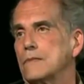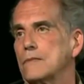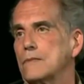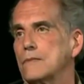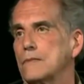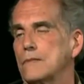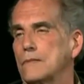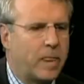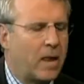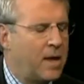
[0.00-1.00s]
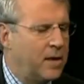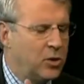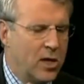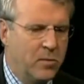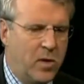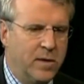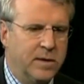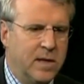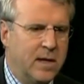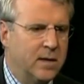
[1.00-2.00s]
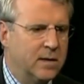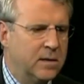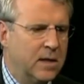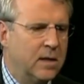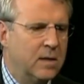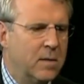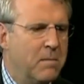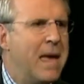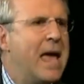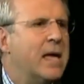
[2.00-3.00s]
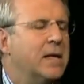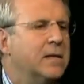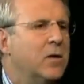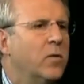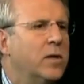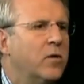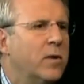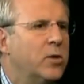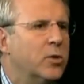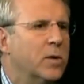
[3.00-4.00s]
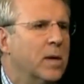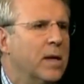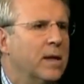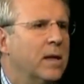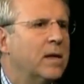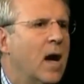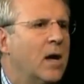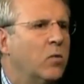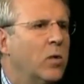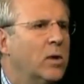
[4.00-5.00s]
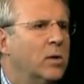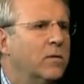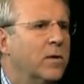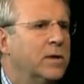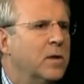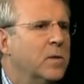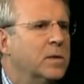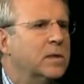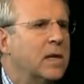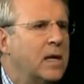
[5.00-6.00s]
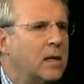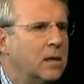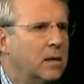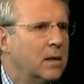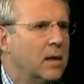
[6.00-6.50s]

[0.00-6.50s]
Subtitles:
I think John Paul II said that man is the only creature that God willed for his own sake.